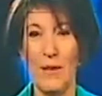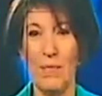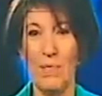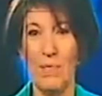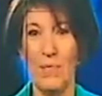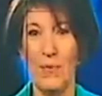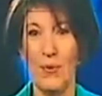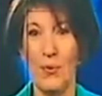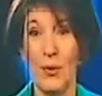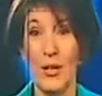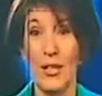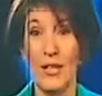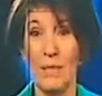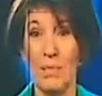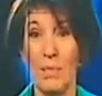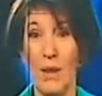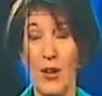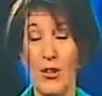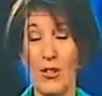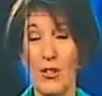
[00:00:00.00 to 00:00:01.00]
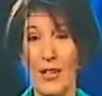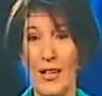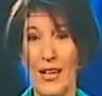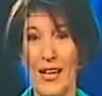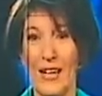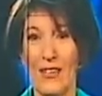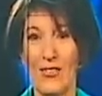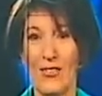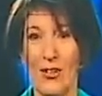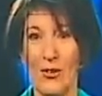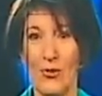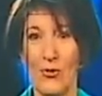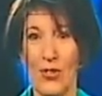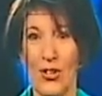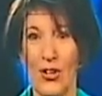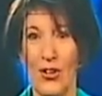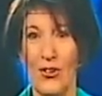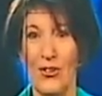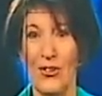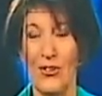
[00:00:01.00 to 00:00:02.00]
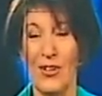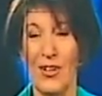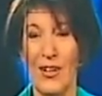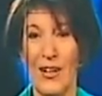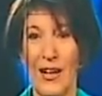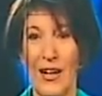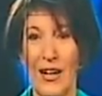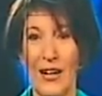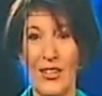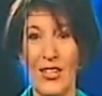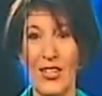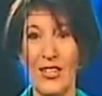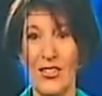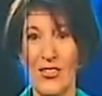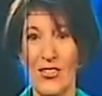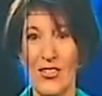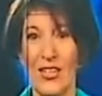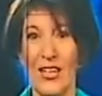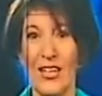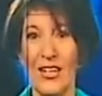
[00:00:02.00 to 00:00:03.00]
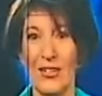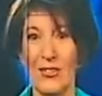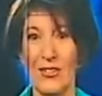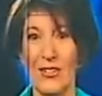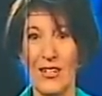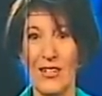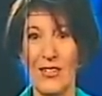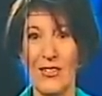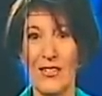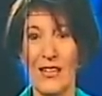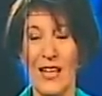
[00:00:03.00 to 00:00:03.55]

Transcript: We can both let ourselves go. And I think the secret is